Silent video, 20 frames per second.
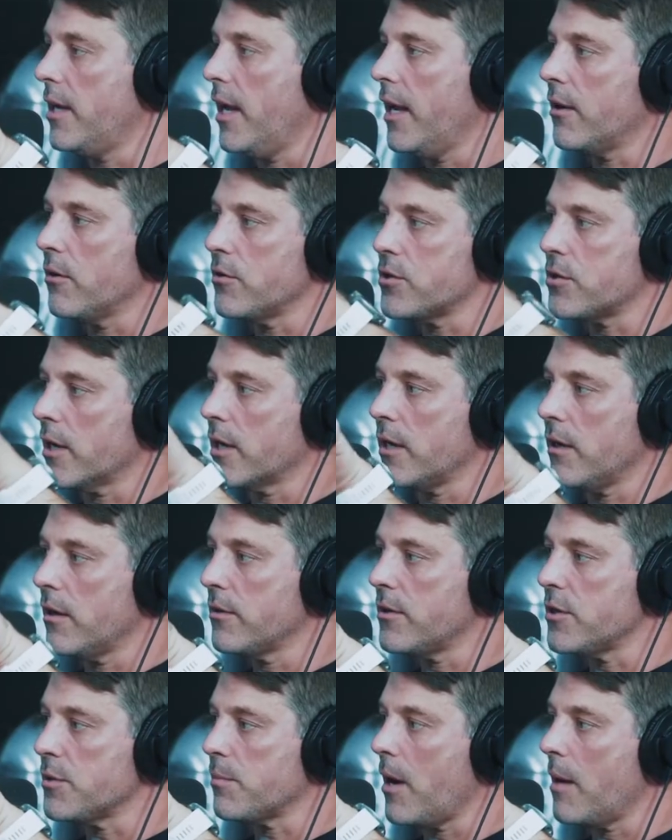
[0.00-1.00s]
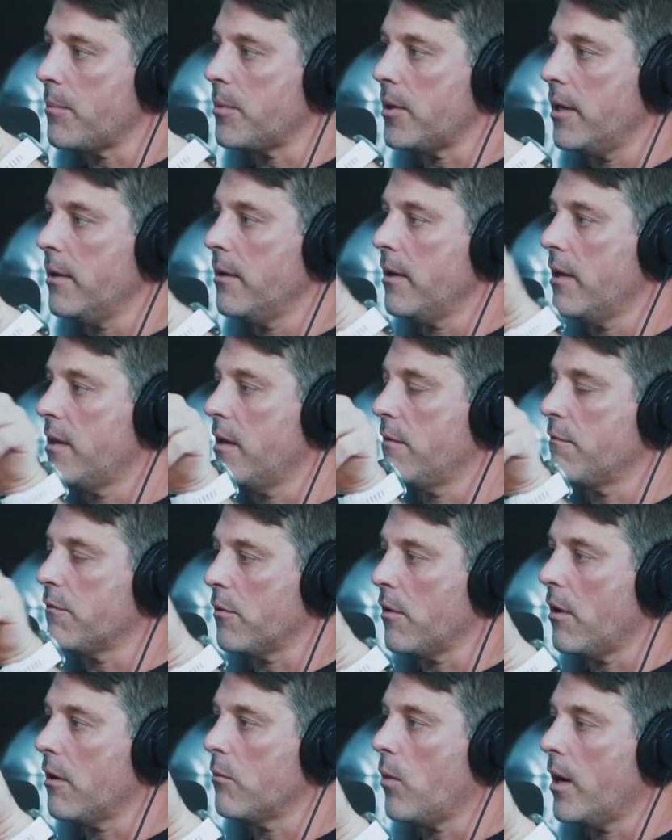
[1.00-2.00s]
acres, so I can hunt this property, and then
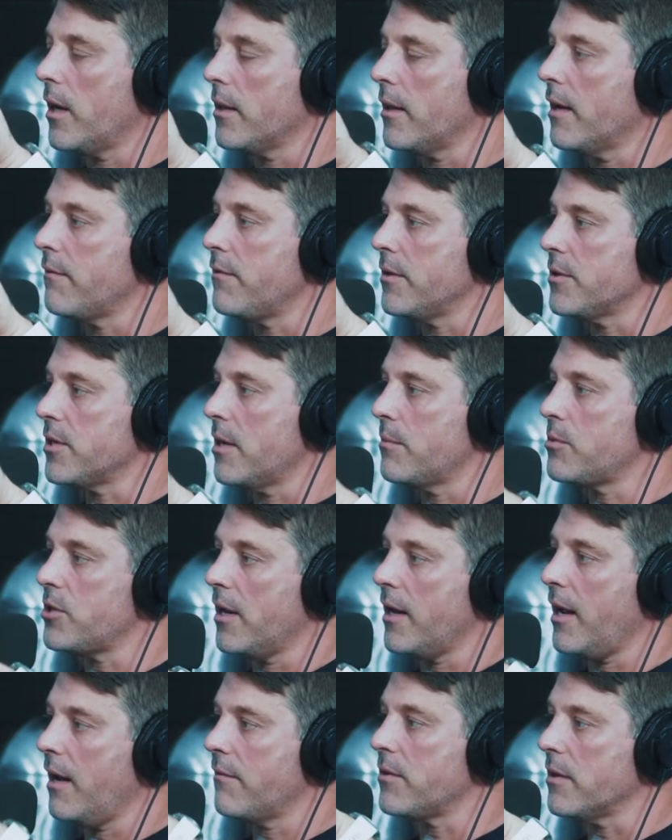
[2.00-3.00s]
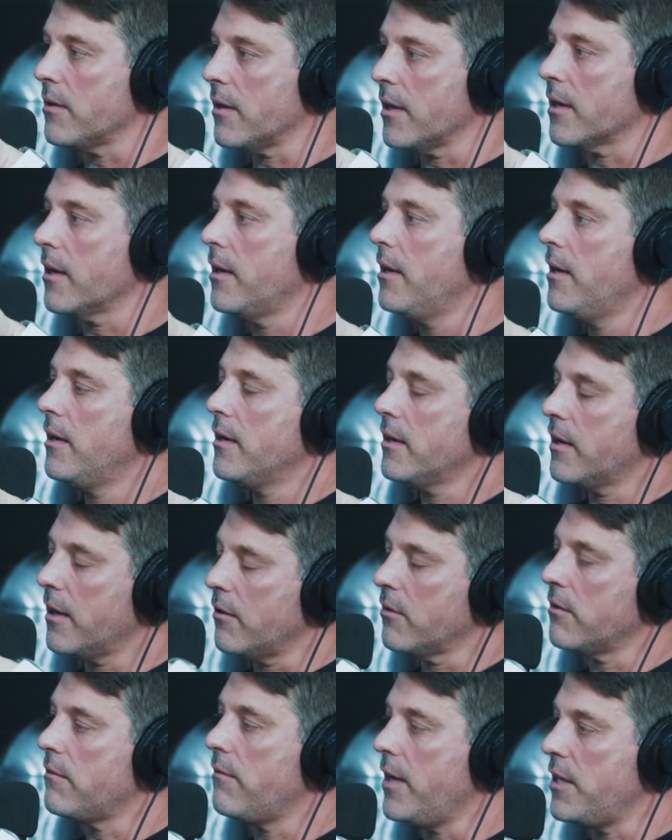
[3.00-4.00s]
for our wildlife exemption, I have to like
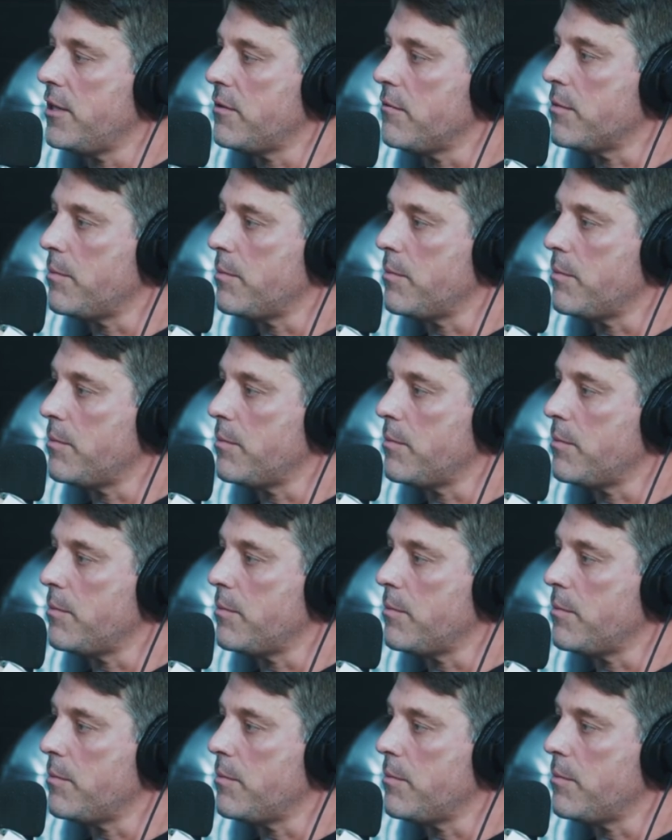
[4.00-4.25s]
kill invasive